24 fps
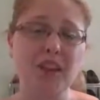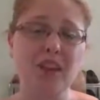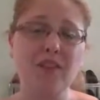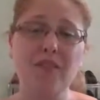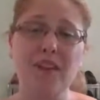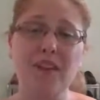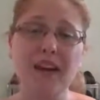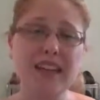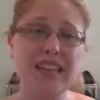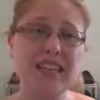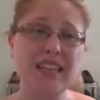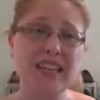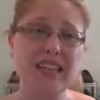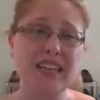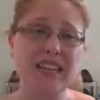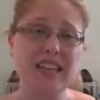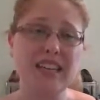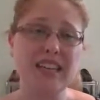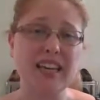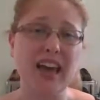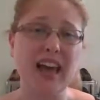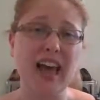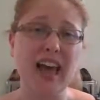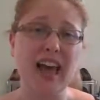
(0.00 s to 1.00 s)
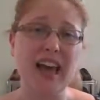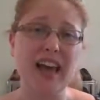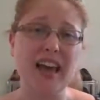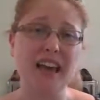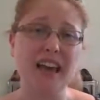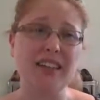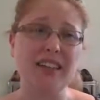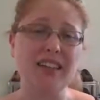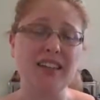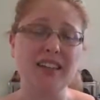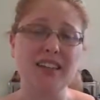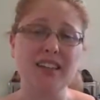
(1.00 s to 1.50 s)
funding,
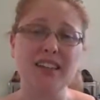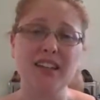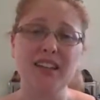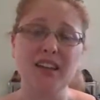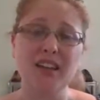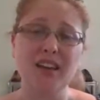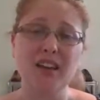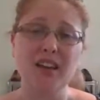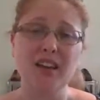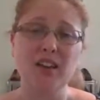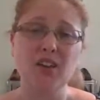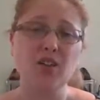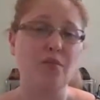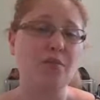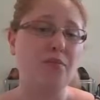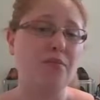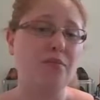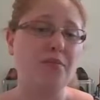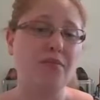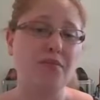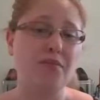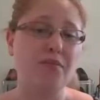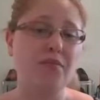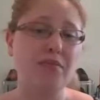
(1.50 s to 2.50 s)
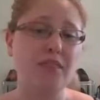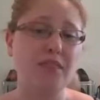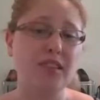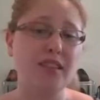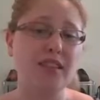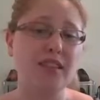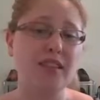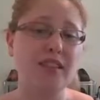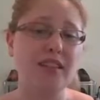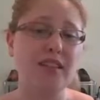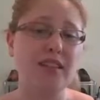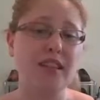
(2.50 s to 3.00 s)
and
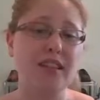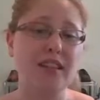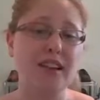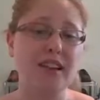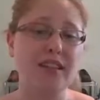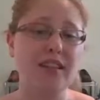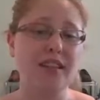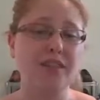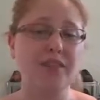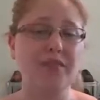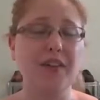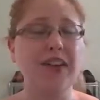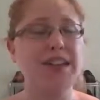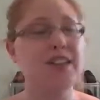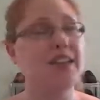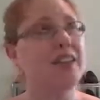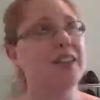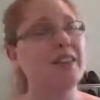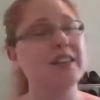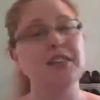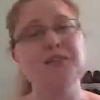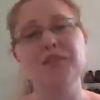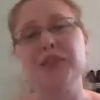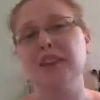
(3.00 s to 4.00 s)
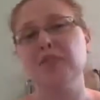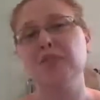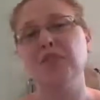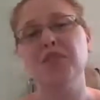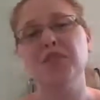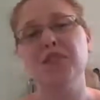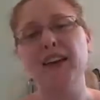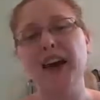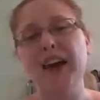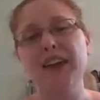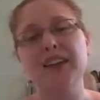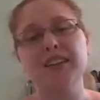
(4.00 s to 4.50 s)
the funding that's being
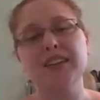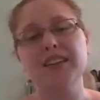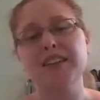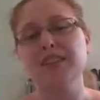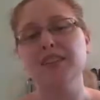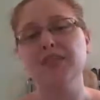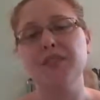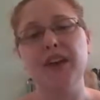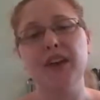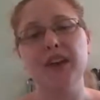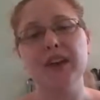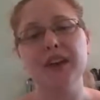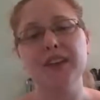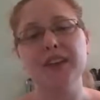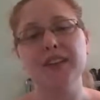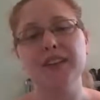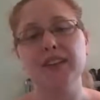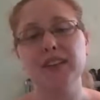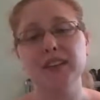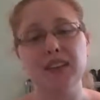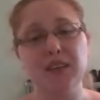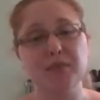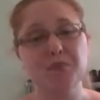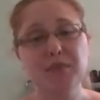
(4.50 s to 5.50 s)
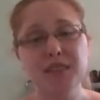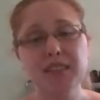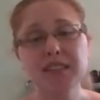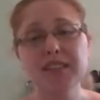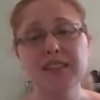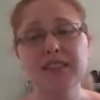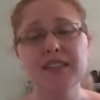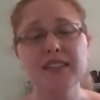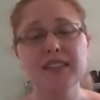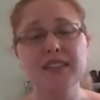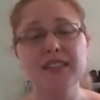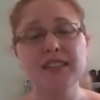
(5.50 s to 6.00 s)
provided to various like
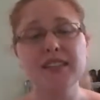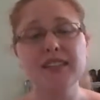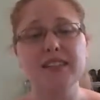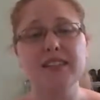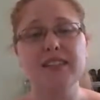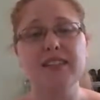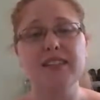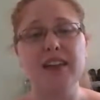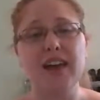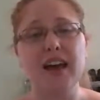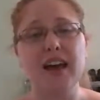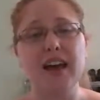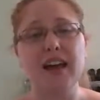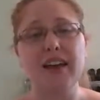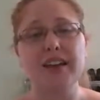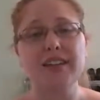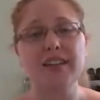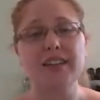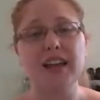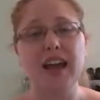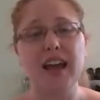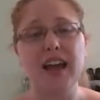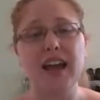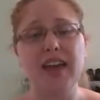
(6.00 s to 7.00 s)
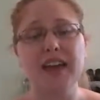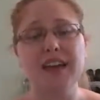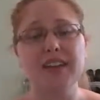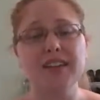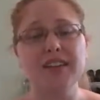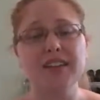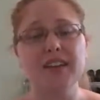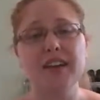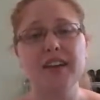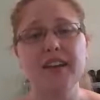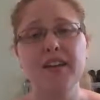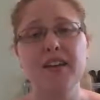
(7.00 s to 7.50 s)
businesses and such, and
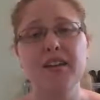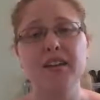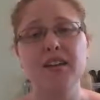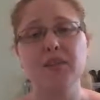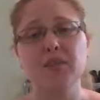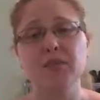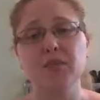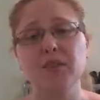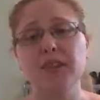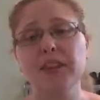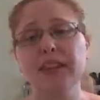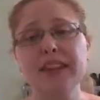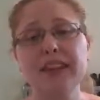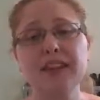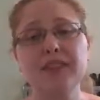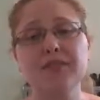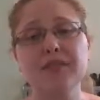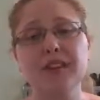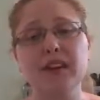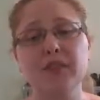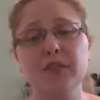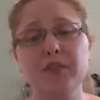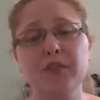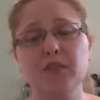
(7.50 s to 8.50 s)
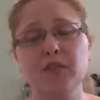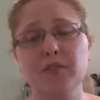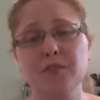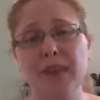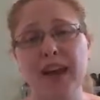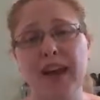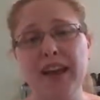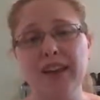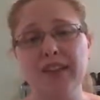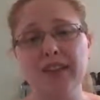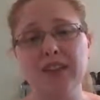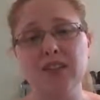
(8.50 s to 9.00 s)
relief coming from
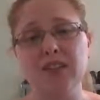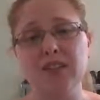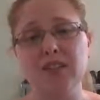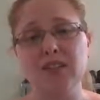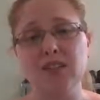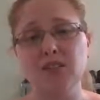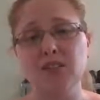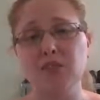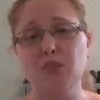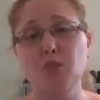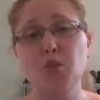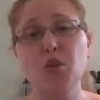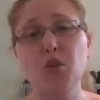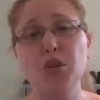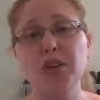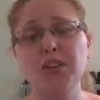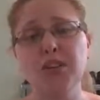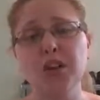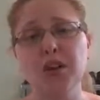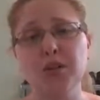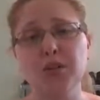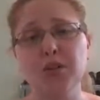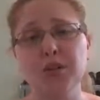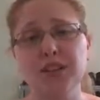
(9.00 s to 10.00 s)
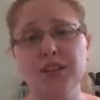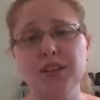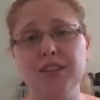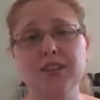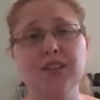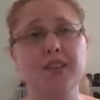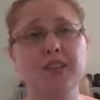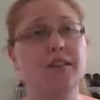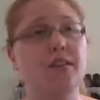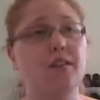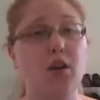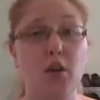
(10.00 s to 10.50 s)
banks to mortgage
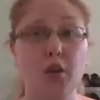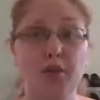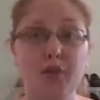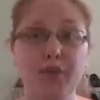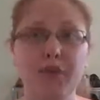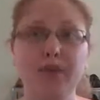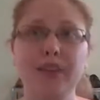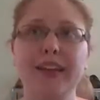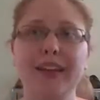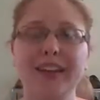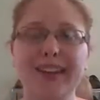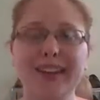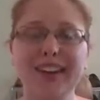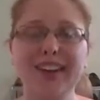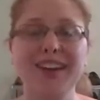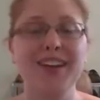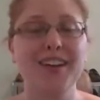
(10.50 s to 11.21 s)
holders, and hopefully